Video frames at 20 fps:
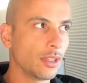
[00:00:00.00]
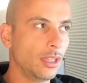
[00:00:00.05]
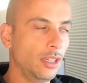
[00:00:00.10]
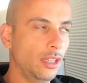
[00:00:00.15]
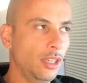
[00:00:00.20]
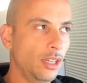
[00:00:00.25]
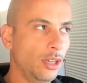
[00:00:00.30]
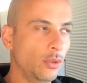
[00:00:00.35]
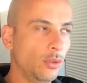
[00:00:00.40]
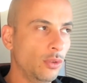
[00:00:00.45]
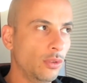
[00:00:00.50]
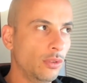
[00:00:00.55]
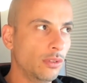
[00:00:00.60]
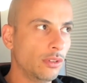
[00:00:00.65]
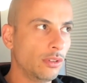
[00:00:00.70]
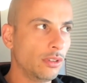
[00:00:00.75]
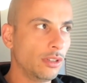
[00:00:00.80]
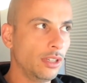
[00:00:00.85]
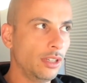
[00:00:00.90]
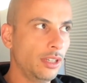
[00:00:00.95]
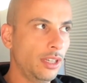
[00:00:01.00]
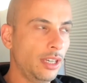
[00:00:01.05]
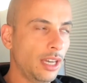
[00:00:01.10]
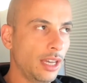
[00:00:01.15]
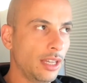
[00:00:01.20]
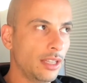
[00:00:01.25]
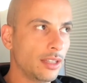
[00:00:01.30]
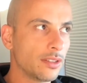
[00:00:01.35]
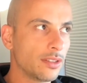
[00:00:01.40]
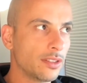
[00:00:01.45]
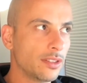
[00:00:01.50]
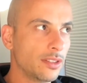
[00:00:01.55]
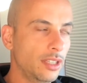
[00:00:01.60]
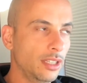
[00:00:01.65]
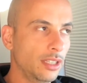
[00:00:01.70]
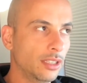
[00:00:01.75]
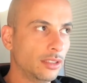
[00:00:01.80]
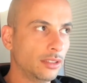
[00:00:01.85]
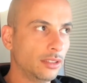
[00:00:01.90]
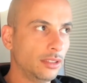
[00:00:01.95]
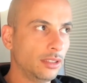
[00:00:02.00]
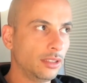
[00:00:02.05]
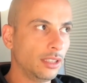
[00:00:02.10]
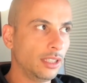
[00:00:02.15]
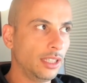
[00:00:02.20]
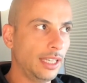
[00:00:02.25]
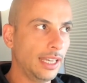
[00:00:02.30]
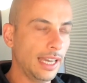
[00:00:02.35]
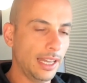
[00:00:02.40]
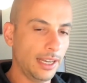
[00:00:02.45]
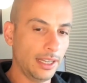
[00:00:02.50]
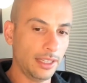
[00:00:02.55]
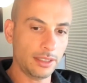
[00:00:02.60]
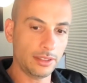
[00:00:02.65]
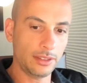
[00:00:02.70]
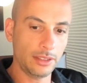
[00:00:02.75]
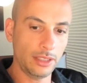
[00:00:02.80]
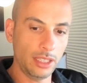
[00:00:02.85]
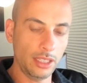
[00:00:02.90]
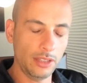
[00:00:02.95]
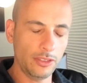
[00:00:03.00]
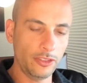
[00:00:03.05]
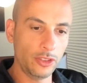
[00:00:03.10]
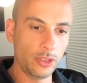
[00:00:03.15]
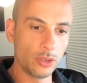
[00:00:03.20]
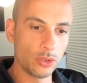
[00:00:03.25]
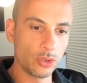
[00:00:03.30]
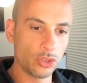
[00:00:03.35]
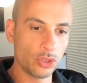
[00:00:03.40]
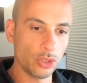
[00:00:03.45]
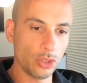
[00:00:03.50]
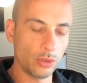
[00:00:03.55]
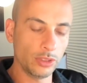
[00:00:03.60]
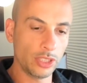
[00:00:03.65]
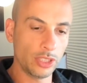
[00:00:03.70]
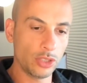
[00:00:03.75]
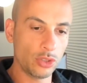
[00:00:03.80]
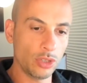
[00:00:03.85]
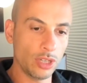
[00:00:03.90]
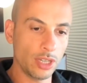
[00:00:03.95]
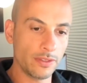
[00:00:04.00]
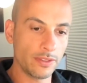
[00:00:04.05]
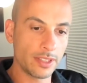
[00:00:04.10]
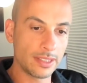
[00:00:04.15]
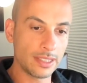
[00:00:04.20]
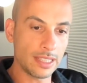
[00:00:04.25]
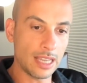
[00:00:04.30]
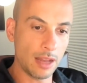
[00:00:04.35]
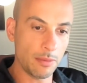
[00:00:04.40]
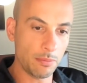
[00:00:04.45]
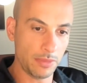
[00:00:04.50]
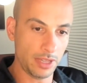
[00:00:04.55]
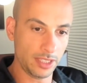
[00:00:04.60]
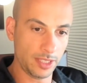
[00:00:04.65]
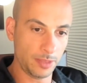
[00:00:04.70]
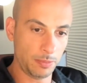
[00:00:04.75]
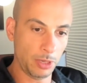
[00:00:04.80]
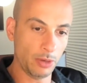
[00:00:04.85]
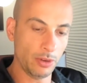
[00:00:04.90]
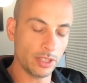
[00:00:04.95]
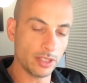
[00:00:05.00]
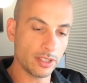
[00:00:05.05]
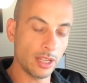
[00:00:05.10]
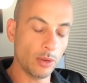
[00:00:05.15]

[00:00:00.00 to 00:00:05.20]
you can still get it if you show that you have some experience.